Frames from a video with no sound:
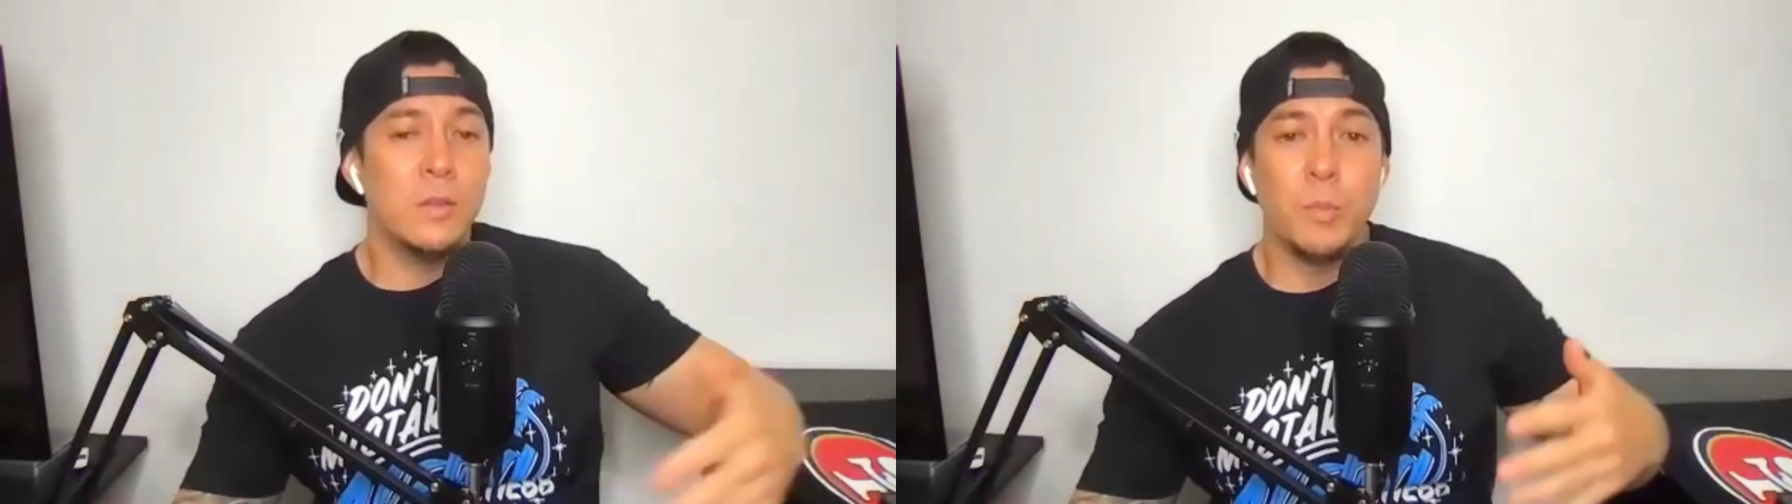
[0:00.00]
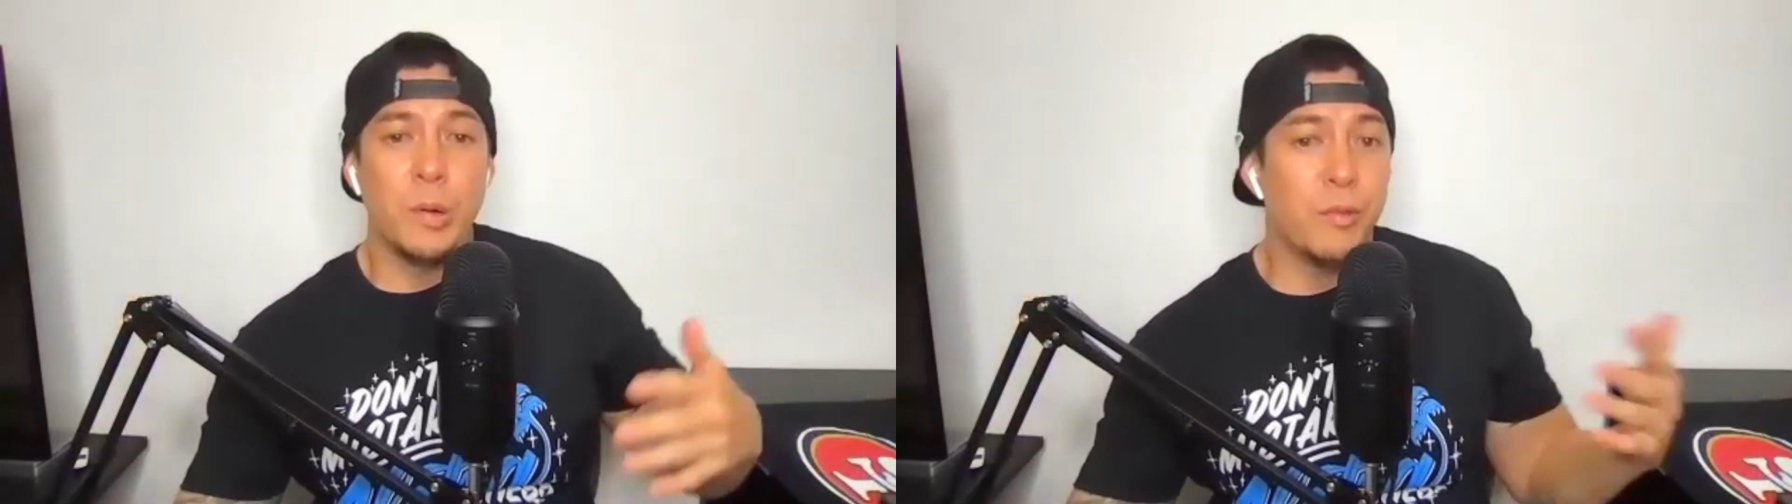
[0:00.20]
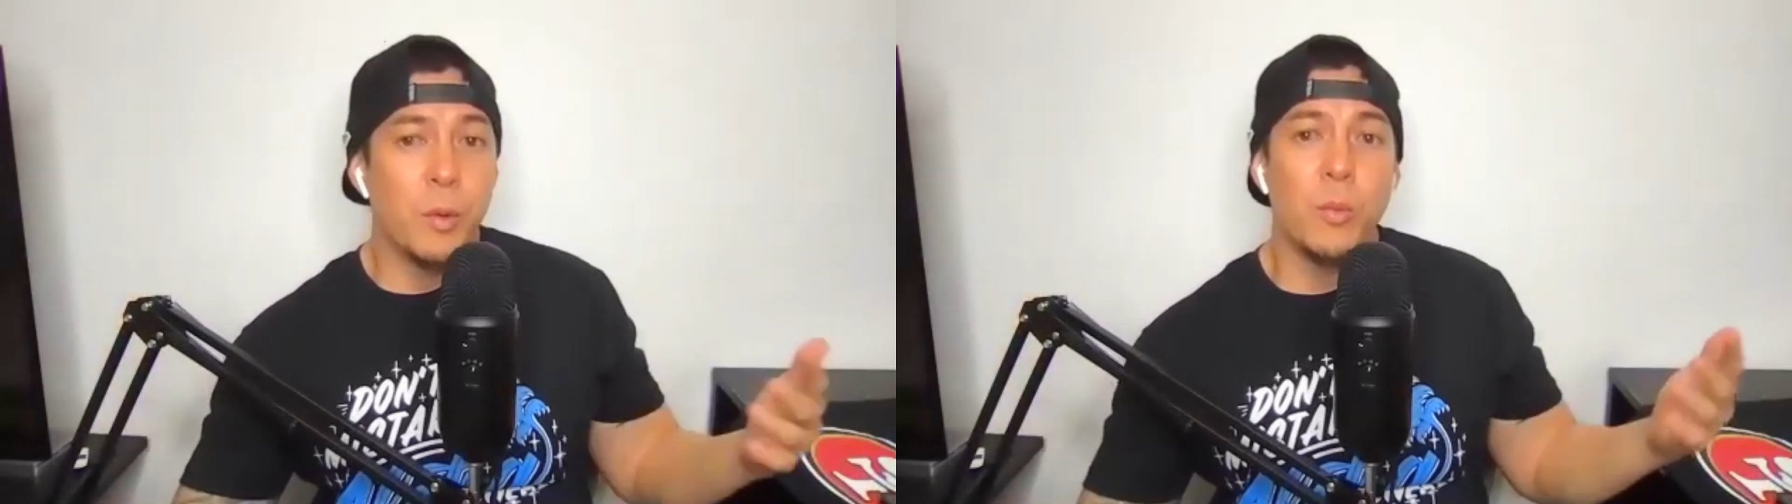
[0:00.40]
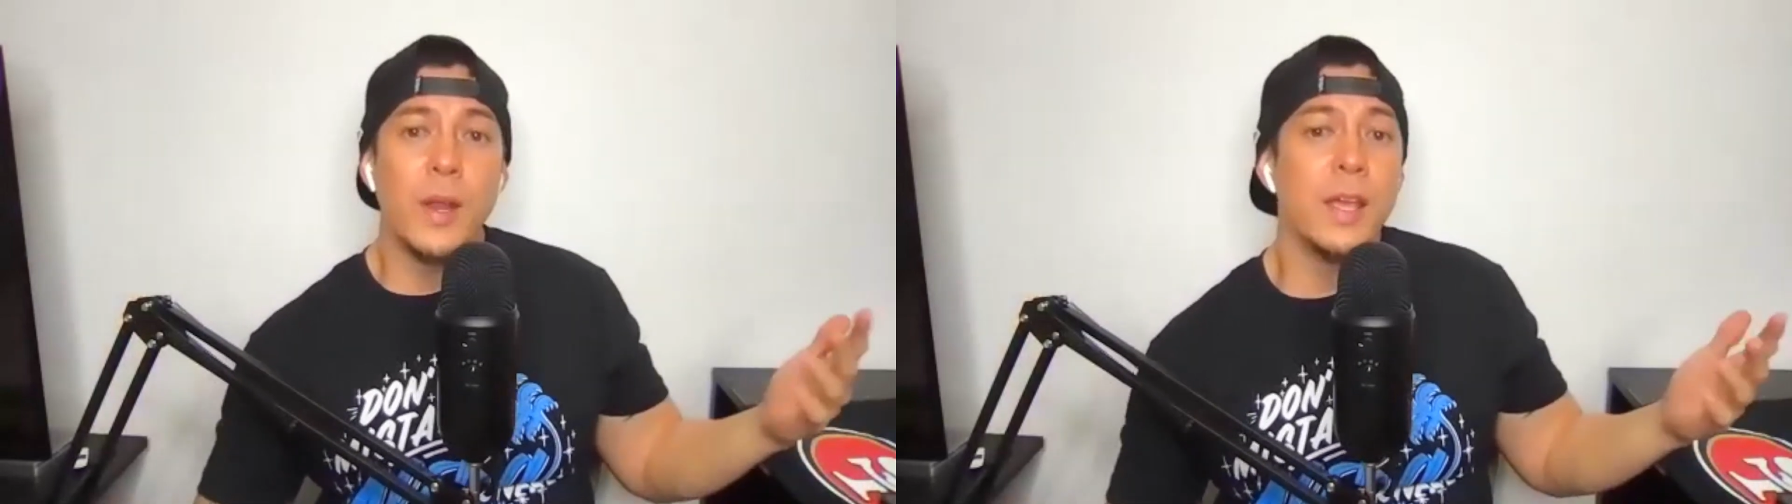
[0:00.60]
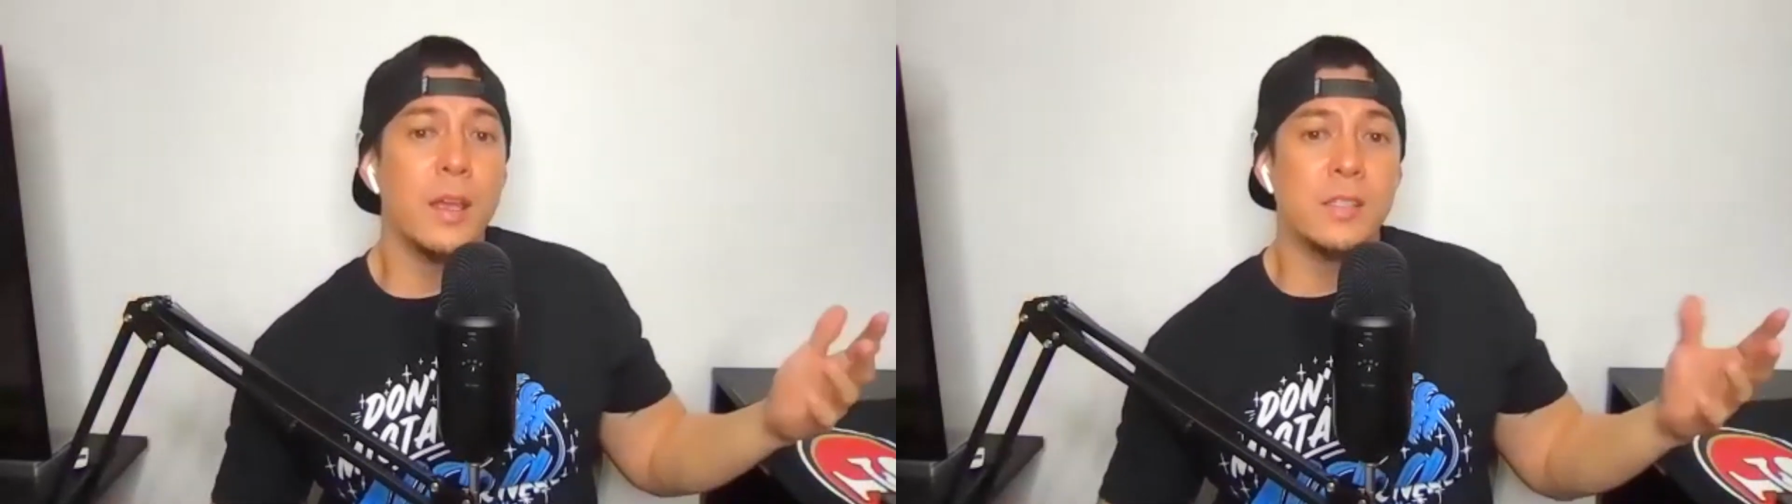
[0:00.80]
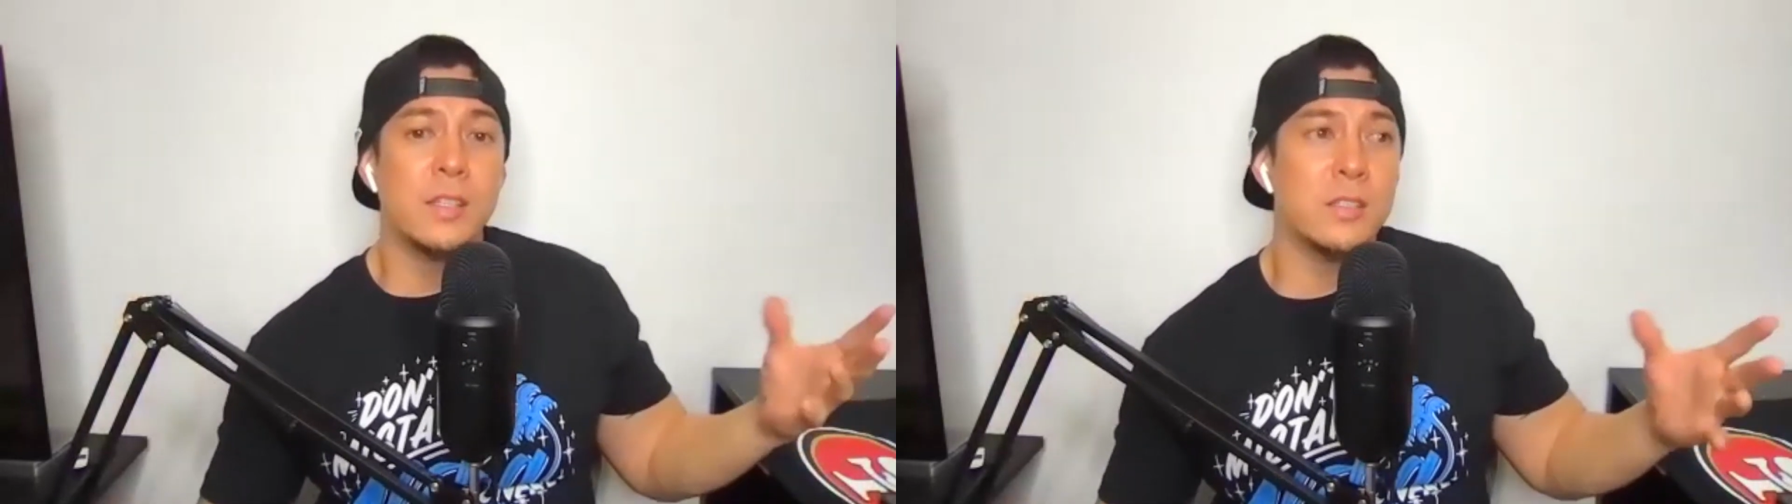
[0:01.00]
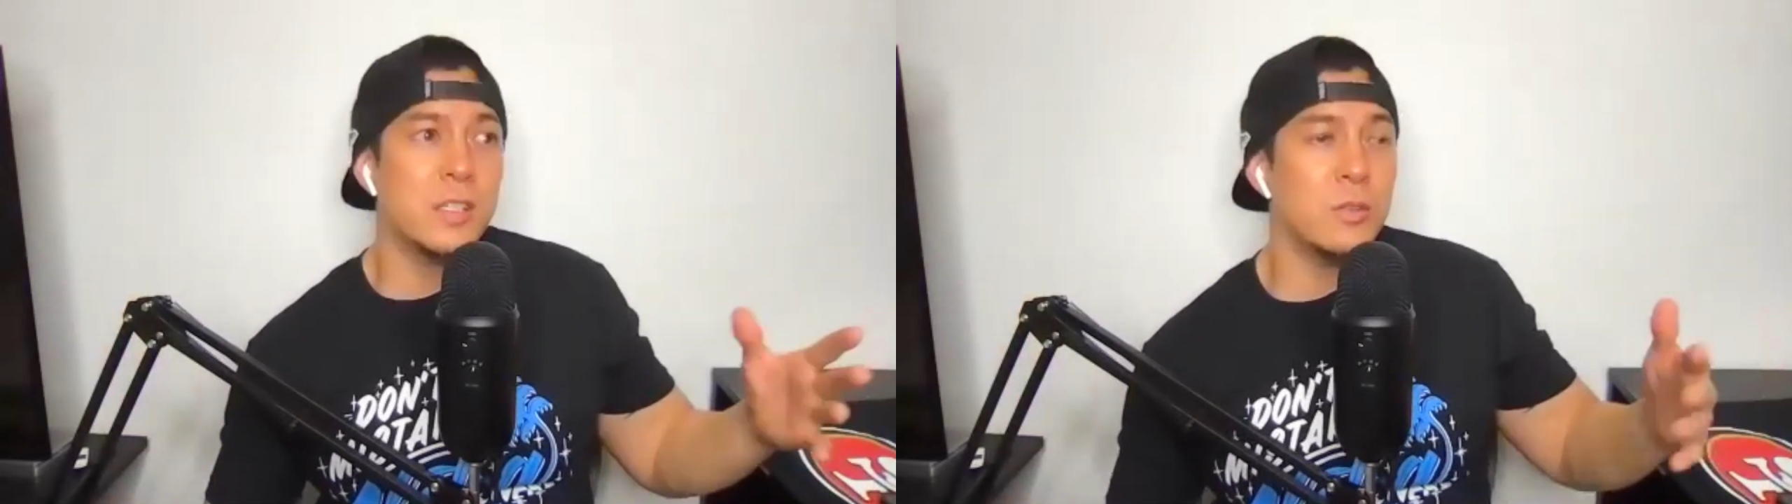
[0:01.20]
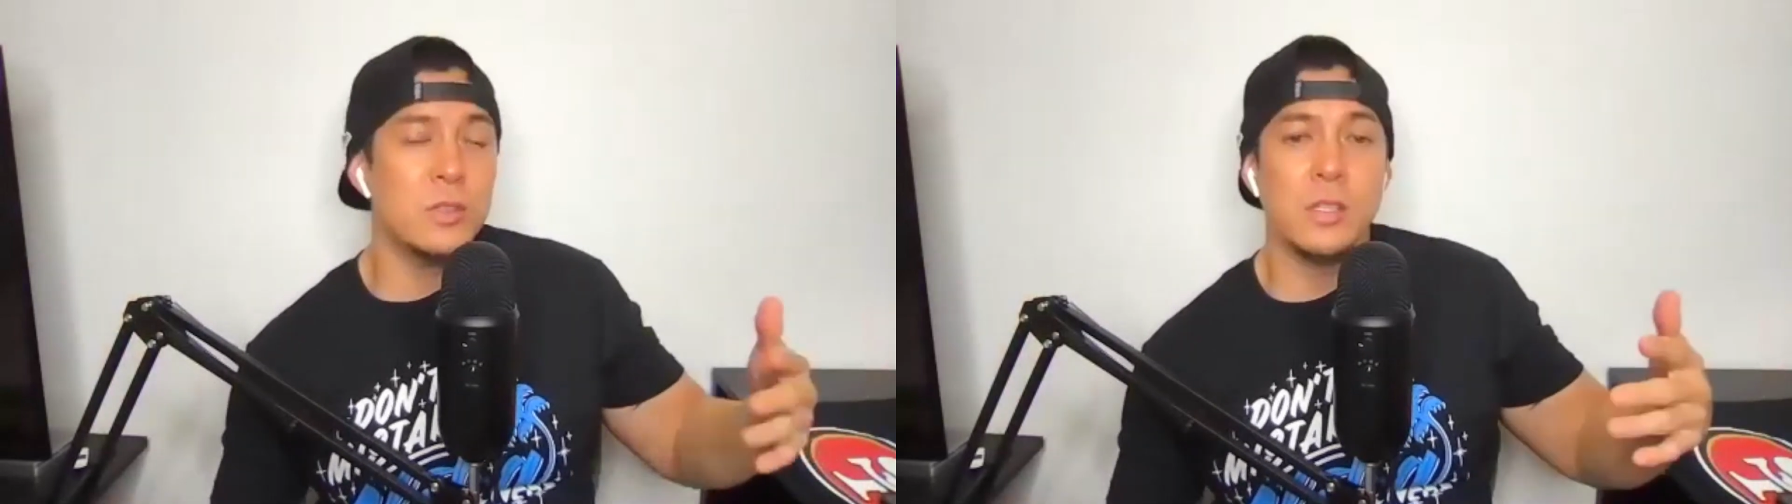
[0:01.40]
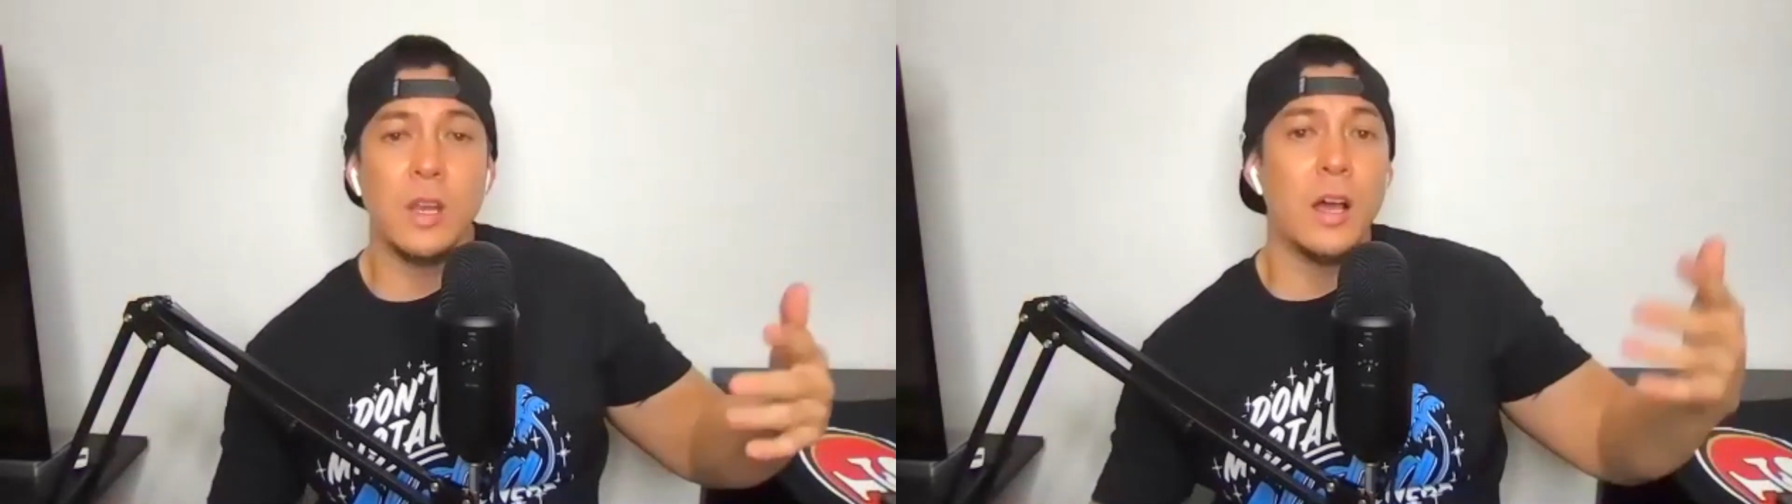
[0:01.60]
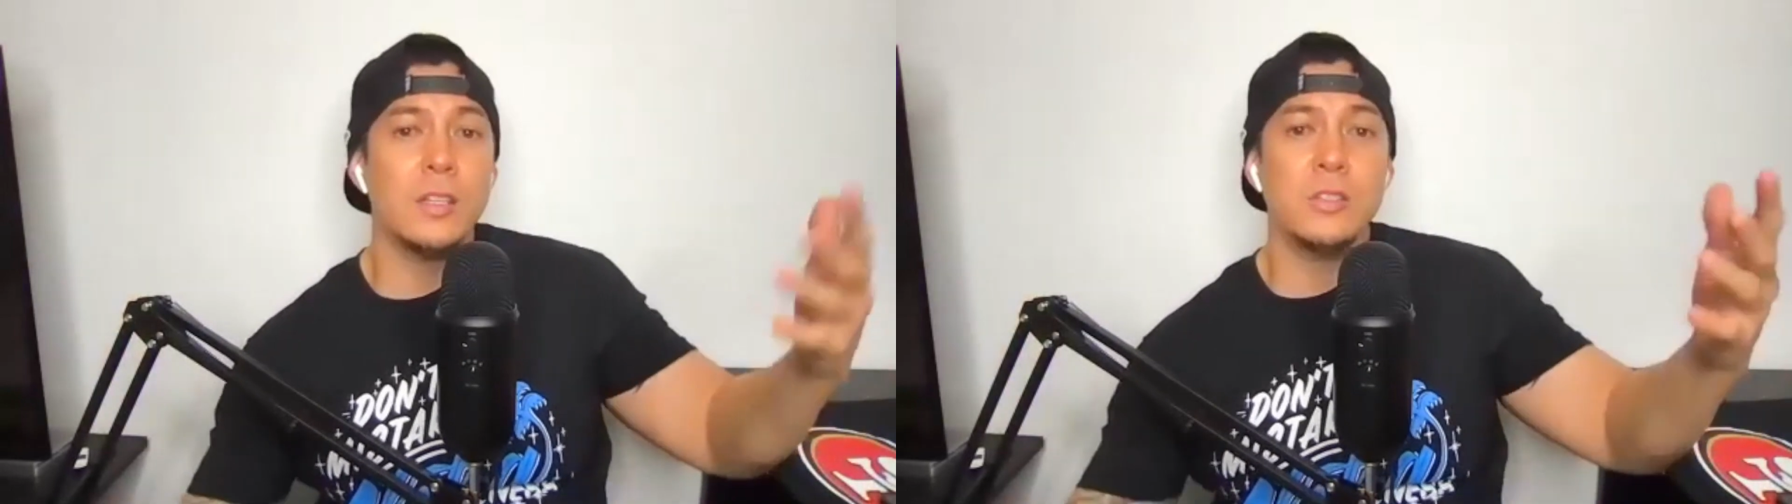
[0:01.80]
performed reggae since he was in high